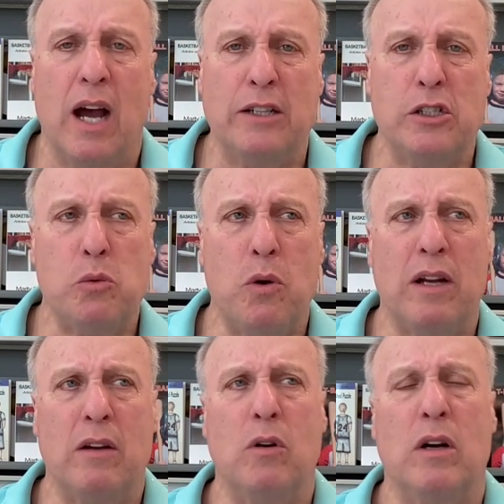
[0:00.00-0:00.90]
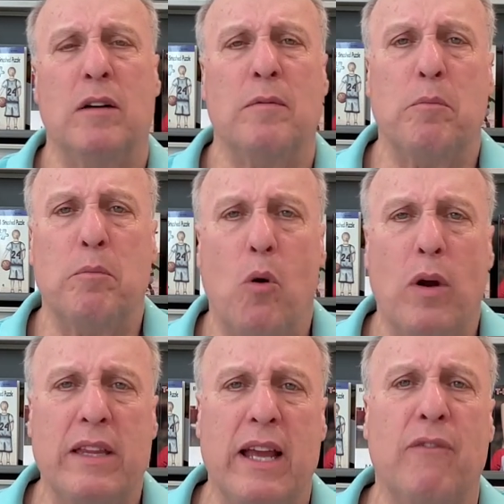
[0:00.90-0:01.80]
I just want to
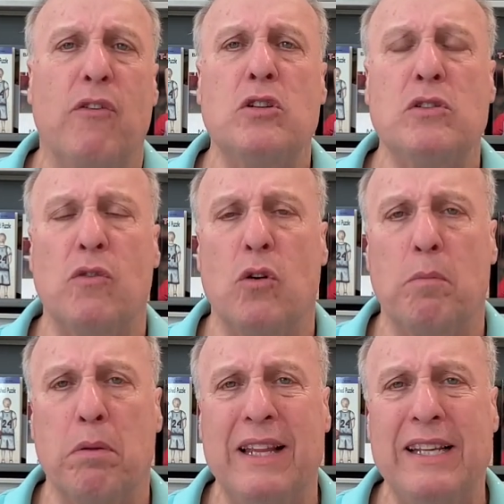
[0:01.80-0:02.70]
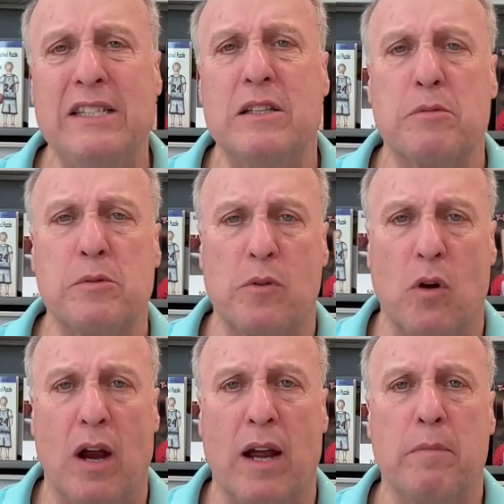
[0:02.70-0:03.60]
point out, first of all, please
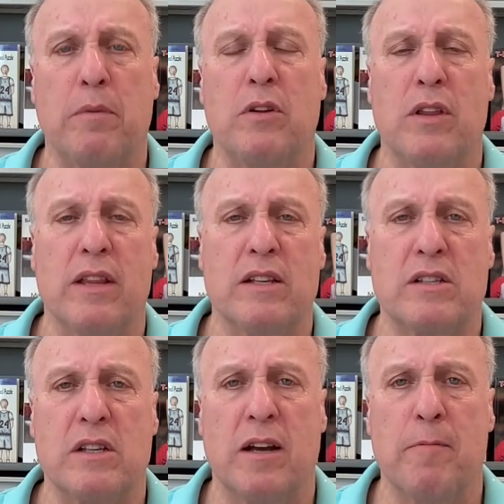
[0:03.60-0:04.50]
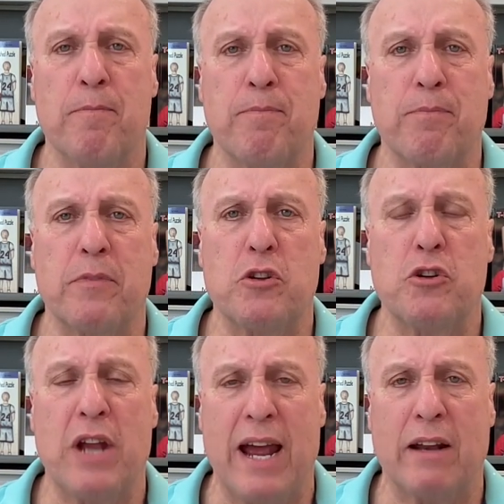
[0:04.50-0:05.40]
subscribe to this
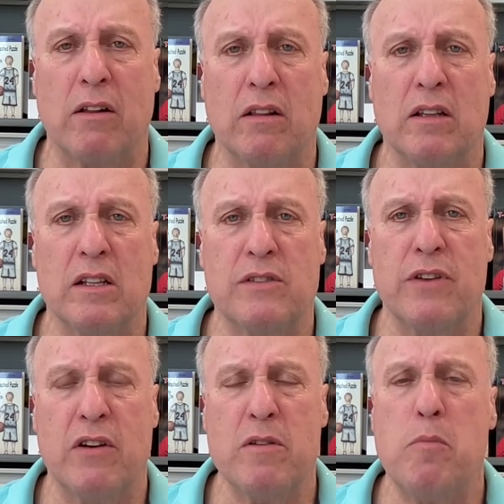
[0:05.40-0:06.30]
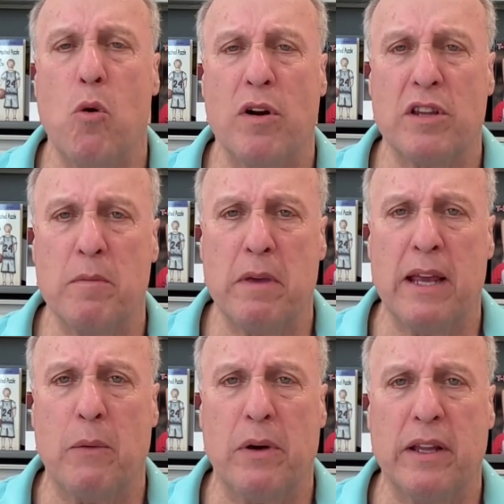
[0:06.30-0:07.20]
channel. It's very important to me.
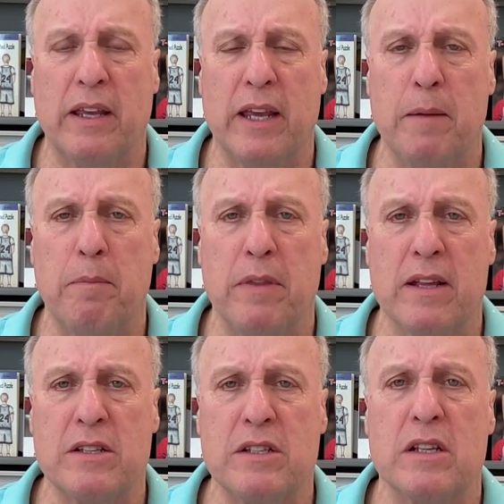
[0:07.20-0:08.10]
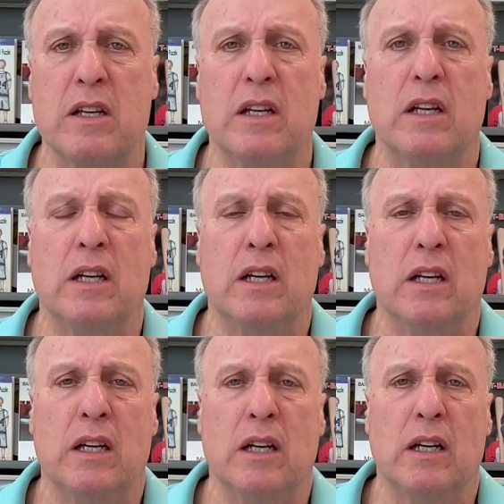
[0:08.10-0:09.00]
I want to keep this
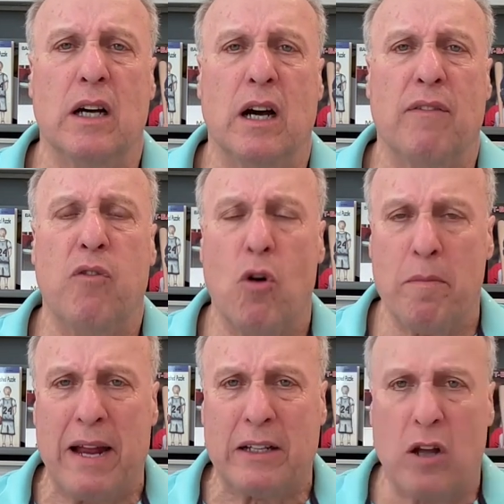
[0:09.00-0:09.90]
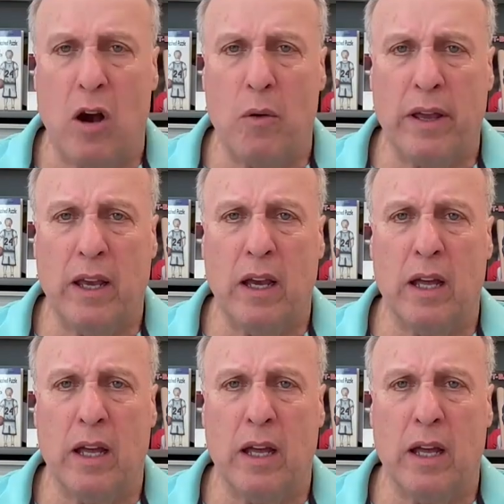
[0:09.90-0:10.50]
format going,